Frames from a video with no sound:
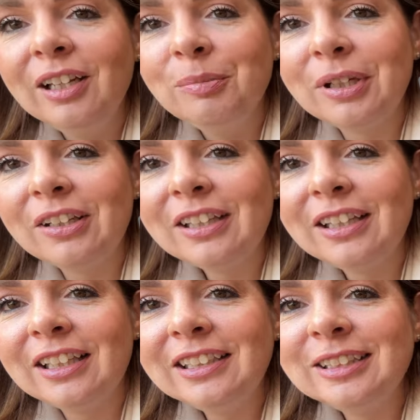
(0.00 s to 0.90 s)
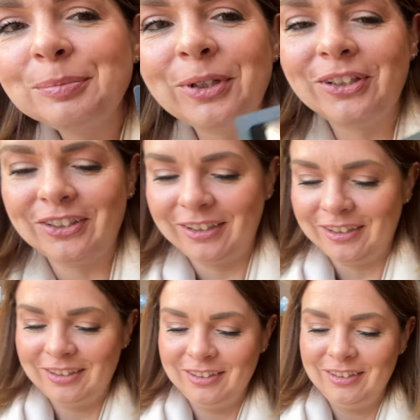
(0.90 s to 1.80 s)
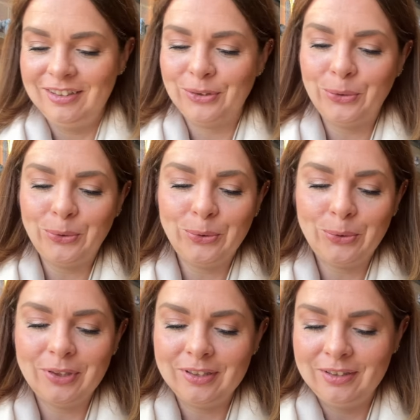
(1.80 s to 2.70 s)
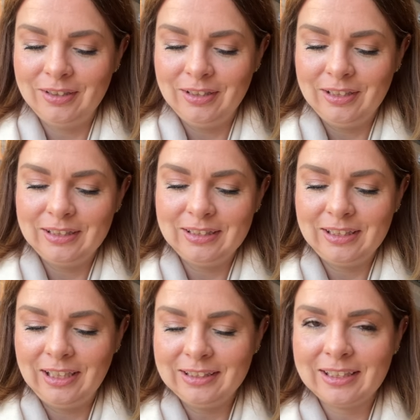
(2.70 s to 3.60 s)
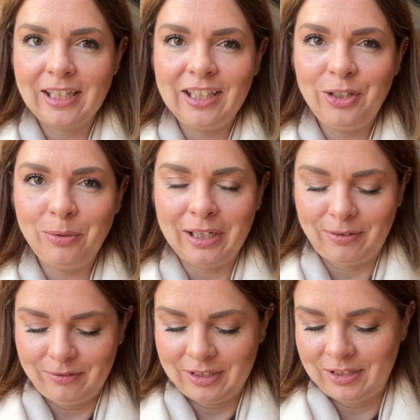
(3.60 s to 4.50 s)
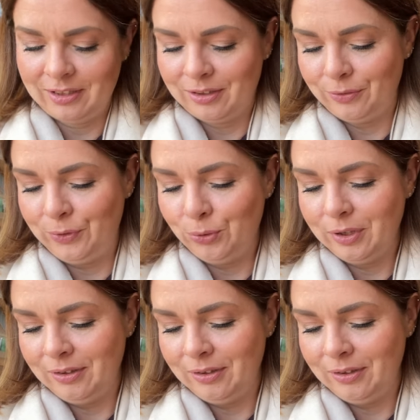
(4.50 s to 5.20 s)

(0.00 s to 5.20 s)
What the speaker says: But look at this one. Oh, let's get you out of your